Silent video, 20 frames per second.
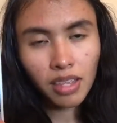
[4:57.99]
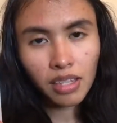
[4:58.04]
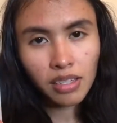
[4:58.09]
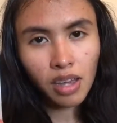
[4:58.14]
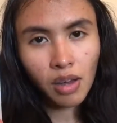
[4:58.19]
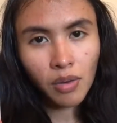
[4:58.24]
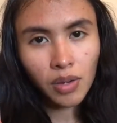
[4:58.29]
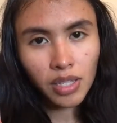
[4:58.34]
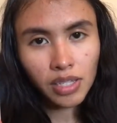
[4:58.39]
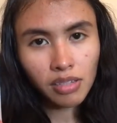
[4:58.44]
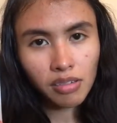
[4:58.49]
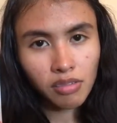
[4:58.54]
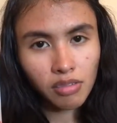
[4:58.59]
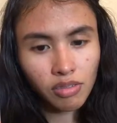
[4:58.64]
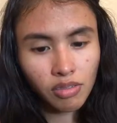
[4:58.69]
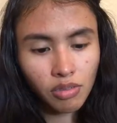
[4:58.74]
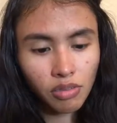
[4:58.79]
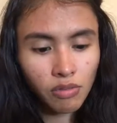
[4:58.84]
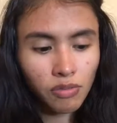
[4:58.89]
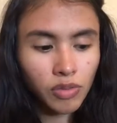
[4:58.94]
That's how I see
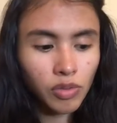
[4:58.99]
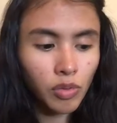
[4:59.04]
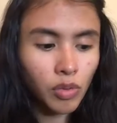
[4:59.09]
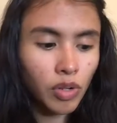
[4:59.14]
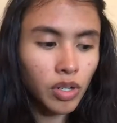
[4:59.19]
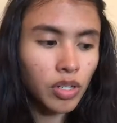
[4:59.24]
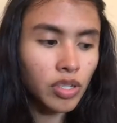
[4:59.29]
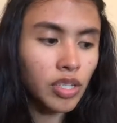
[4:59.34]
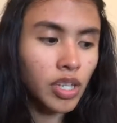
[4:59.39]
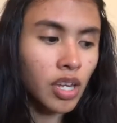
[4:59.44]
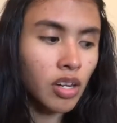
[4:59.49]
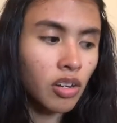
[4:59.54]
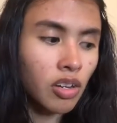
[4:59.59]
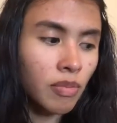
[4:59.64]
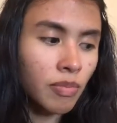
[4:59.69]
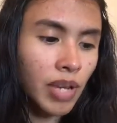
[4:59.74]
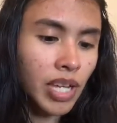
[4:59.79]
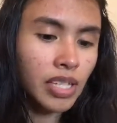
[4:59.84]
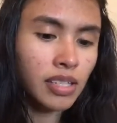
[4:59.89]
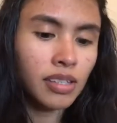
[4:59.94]
the Two of Swords. And
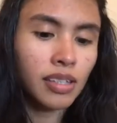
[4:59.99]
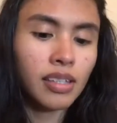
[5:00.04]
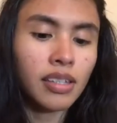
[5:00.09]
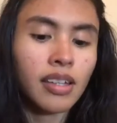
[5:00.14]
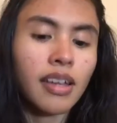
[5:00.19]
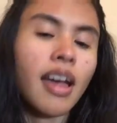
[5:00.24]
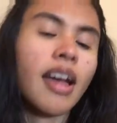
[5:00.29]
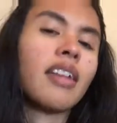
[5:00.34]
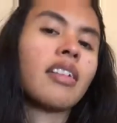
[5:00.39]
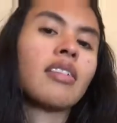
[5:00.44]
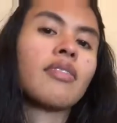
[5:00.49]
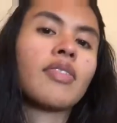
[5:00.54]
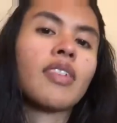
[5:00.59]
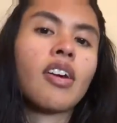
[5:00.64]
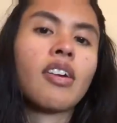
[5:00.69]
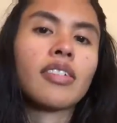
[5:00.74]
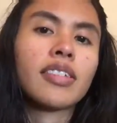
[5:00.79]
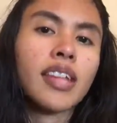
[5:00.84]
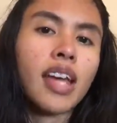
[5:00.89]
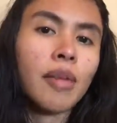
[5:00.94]
you're basically kind of
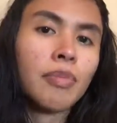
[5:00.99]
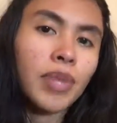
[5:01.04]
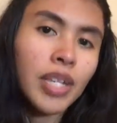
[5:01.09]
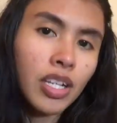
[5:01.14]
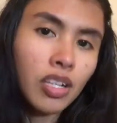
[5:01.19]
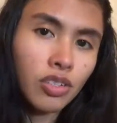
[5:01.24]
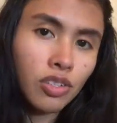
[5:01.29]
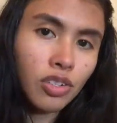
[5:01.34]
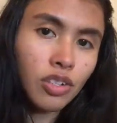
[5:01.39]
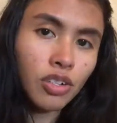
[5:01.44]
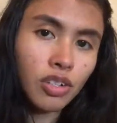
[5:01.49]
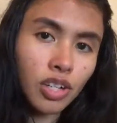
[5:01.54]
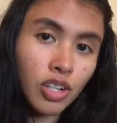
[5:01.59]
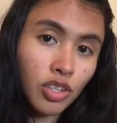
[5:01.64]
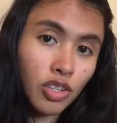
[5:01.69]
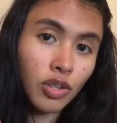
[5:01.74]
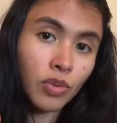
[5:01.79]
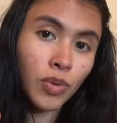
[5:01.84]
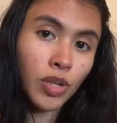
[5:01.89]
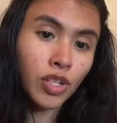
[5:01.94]
not tapping into your
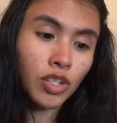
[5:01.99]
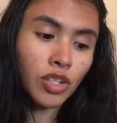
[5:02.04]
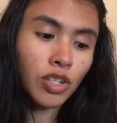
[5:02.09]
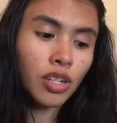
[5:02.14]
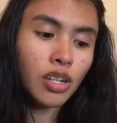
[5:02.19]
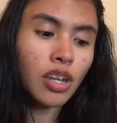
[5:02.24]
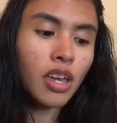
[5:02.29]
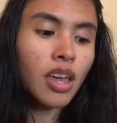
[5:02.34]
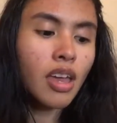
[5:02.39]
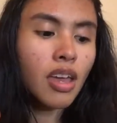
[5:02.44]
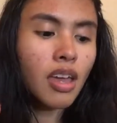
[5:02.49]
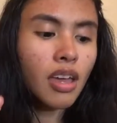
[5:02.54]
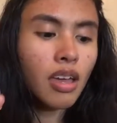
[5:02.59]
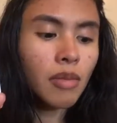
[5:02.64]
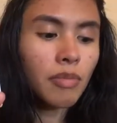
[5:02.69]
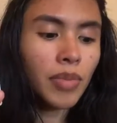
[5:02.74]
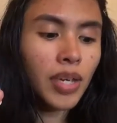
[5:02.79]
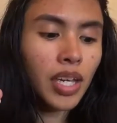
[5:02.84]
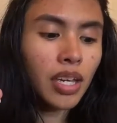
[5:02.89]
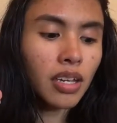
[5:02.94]
intuition
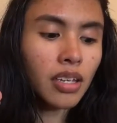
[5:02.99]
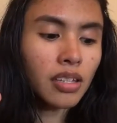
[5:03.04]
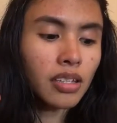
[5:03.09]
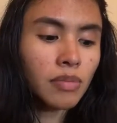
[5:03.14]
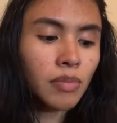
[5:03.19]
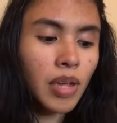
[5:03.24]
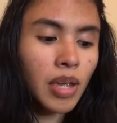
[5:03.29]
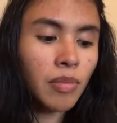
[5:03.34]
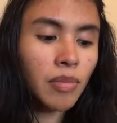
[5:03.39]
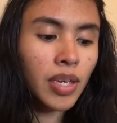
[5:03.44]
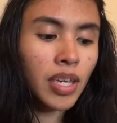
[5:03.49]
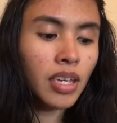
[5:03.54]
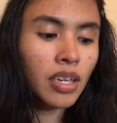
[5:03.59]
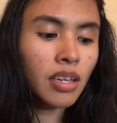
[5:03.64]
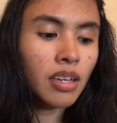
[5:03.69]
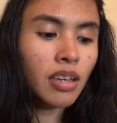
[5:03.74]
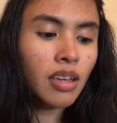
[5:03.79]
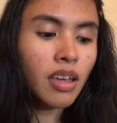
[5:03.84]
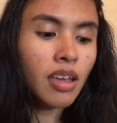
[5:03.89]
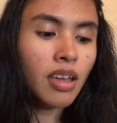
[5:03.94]
because maybe